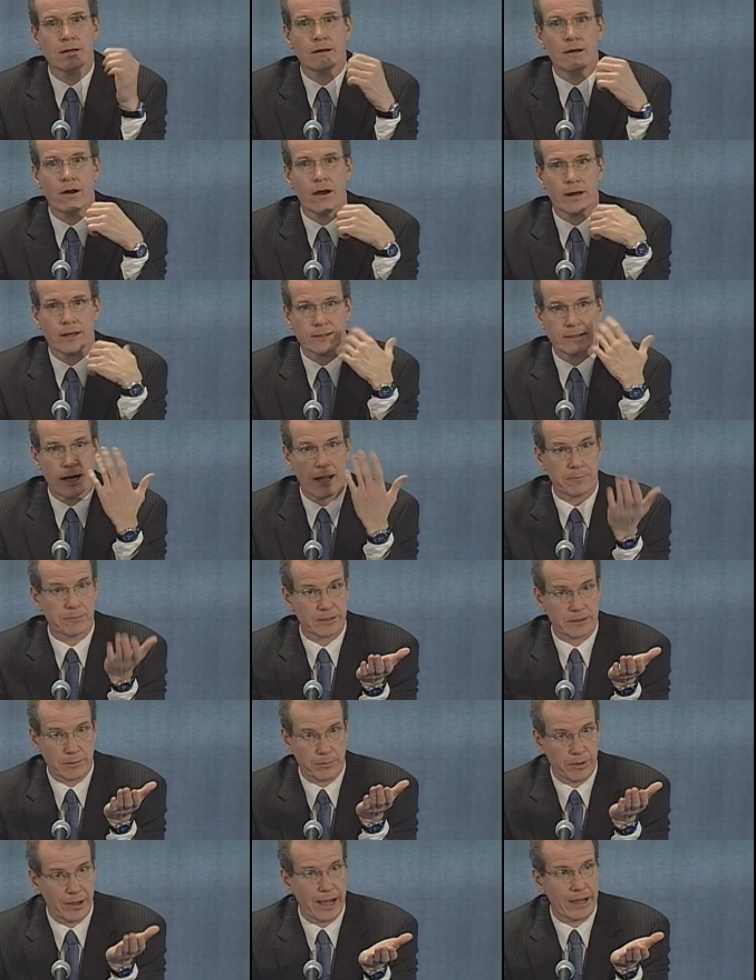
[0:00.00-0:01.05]
on adopting
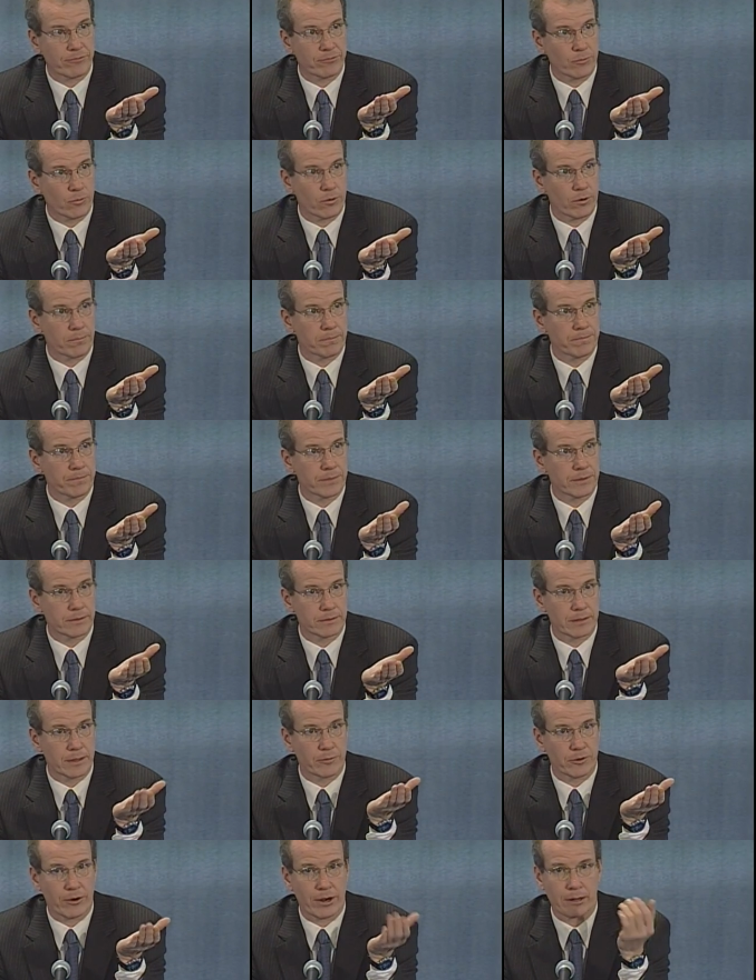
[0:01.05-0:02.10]
the platform, the
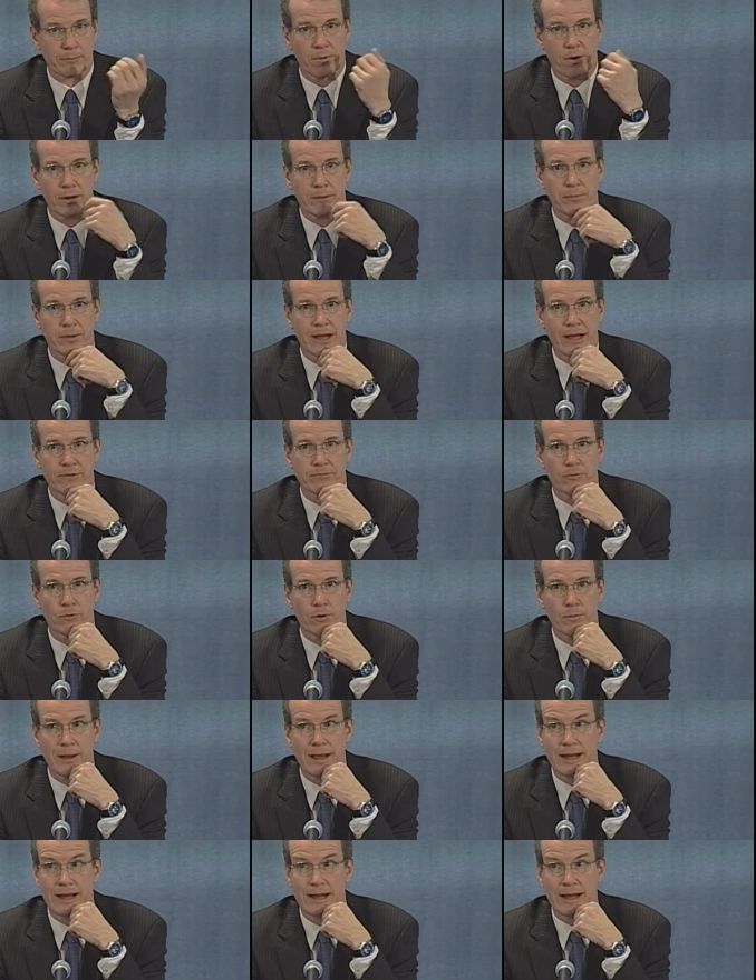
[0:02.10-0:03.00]
Democratic Party platform.